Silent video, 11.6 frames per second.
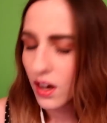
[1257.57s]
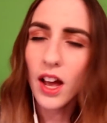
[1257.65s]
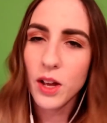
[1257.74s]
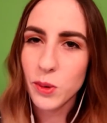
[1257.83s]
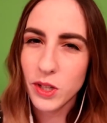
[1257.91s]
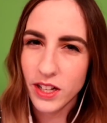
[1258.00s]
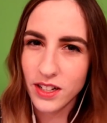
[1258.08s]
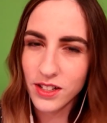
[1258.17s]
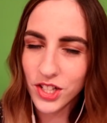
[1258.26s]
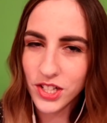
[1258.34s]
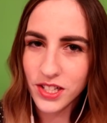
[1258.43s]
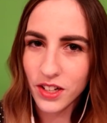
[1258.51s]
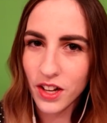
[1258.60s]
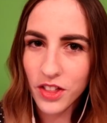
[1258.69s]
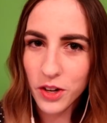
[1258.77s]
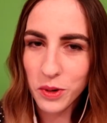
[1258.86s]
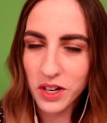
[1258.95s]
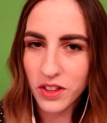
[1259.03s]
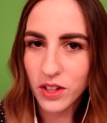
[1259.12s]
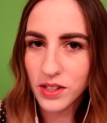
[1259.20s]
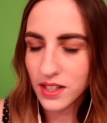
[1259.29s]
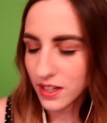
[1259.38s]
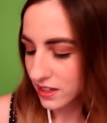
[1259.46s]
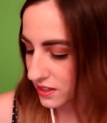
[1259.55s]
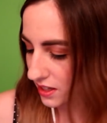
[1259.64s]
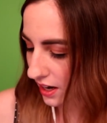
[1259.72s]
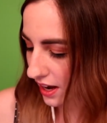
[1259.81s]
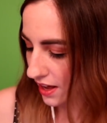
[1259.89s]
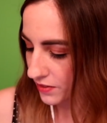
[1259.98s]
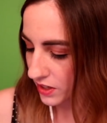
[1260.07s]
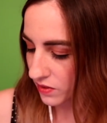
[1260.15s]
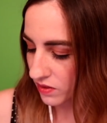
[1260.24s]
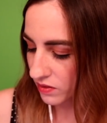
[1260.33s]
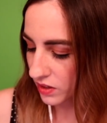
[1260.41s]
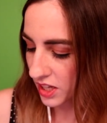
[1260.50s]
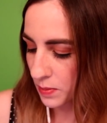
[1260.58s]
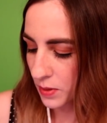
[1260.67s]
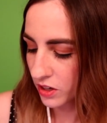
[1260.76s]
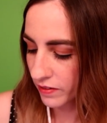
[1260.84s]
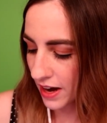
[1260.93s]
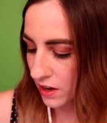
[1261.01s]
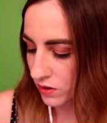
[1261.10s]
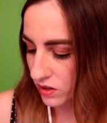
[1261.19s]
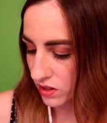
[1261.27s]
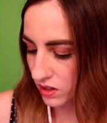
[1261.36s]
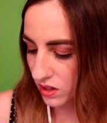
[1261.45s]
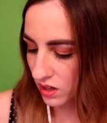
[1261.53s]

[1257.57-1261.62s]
I would. It's just another one of those things that I haven't really been around.